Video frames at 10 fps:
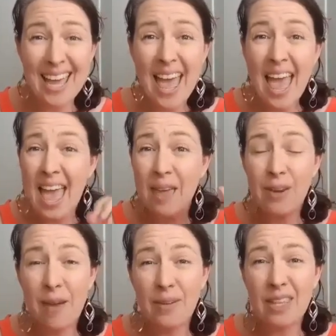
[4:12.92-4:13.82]
even
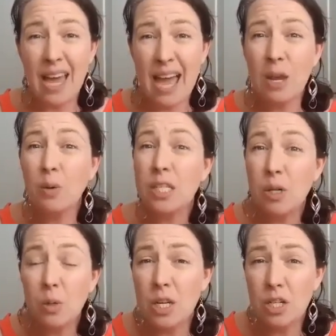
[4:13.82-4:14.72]
having that, it still wasn't
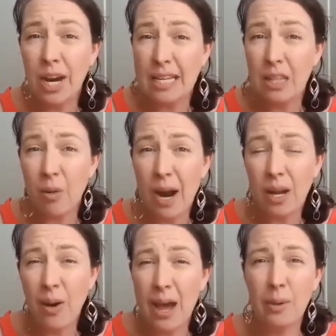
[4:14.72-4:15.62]
attracting the right
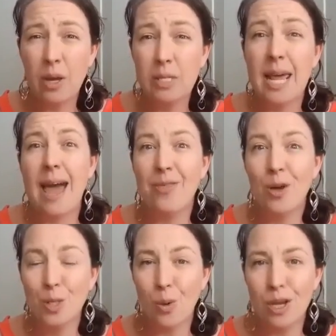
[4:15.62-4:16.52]
crowd because it had those
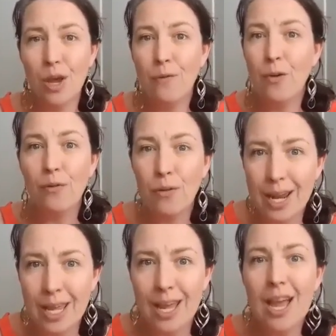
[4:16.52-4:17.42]
words for free.
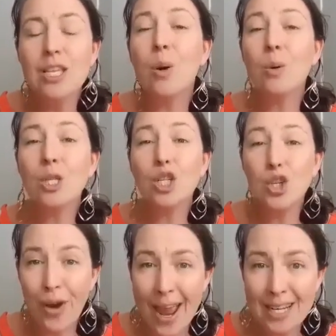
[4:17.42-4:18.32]
So it was
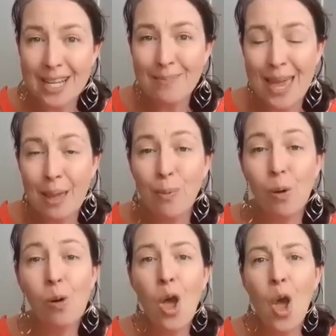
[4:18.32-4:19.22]
attracting people
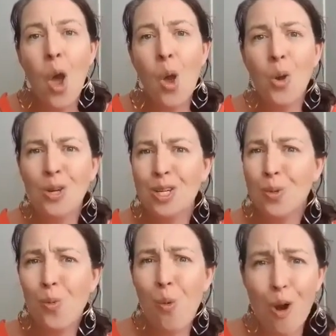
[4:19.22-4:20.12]
who just
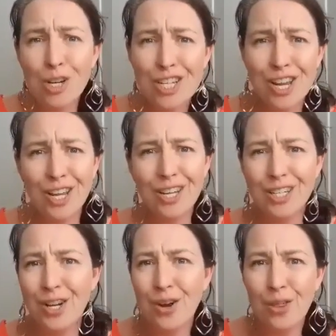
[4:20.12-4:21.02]
wanted, you know,
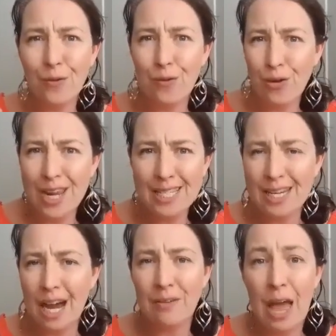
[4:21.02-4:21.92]
the free stuff
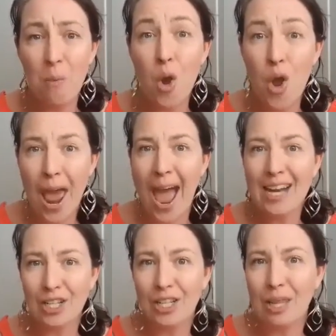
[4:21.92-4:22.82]
and weren't actually
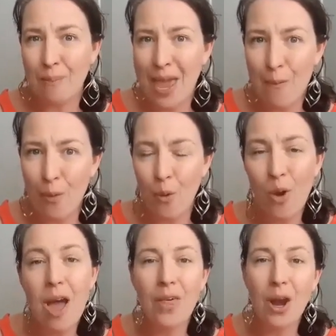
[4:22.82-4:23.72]
the people
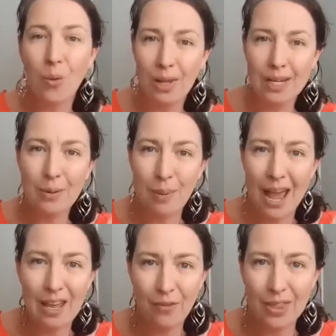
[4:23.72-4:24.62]
that are willing to pay for
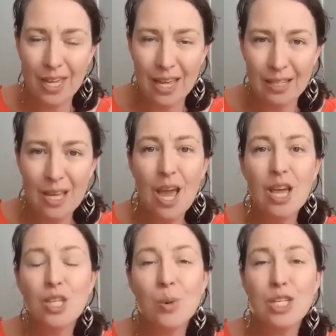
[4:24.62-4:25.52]
things. So we
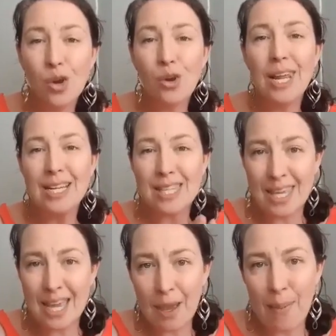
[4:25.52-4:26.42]
do need to think
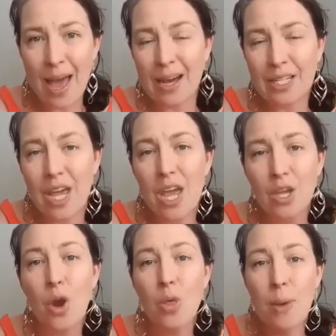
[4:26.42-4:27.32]
about, you know,
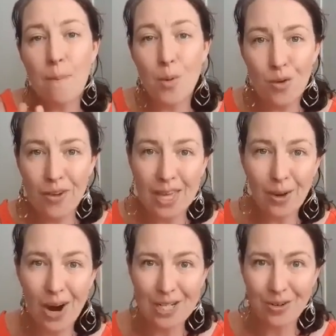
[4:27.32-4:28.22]
them moving in the right
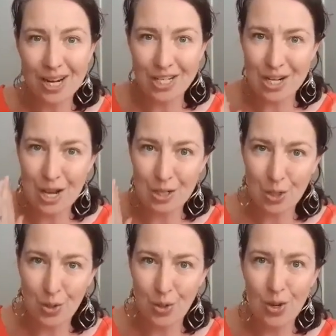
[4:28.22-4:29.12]
direction
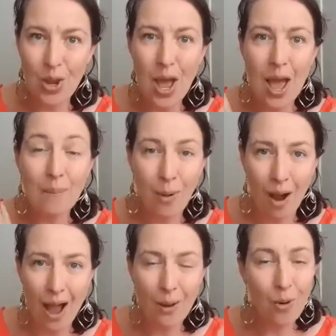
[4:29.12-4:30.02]
to buy
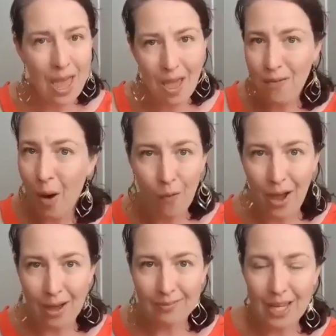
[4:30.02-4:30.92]
whatever offer
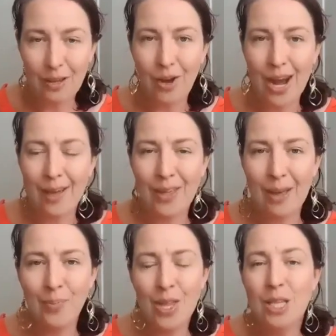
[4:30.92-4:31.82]
that you've got out there.
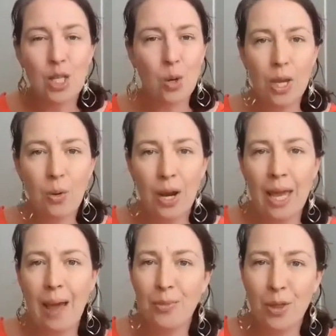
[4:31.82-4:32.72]
So quick recap,
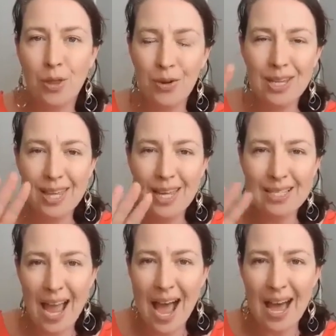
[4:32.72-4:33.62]
the 3 things
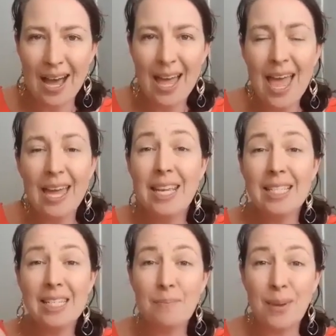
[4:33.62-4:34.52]
are, it needs to
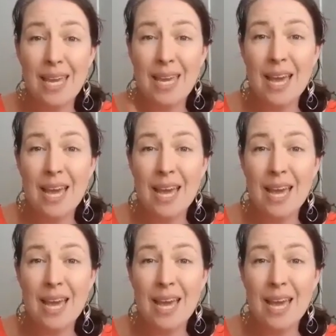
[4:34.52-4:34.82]
be